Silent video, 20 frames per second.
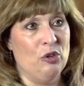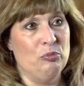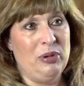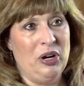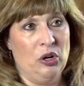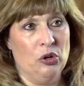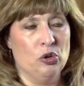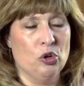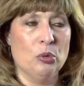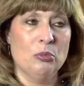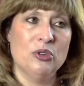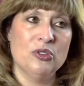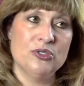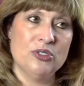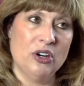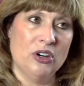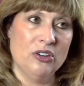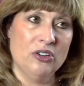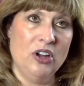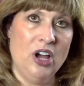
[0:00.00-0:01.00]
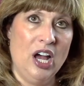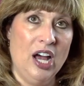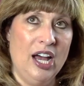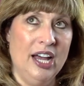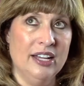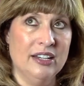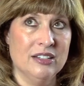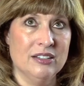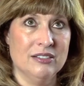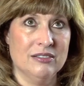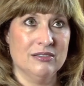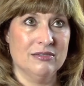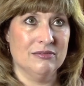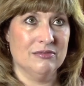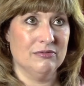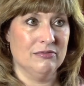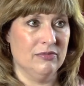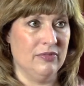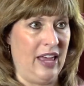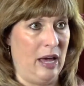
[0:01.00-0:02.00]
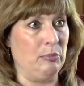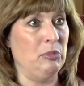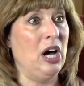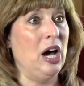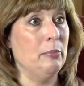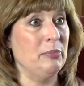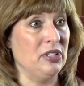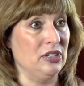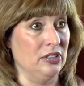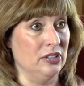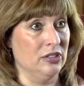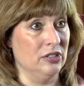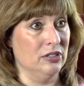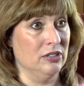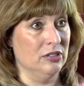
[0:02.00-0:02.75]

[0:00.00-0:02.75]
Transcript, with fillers: paranormals are not that popular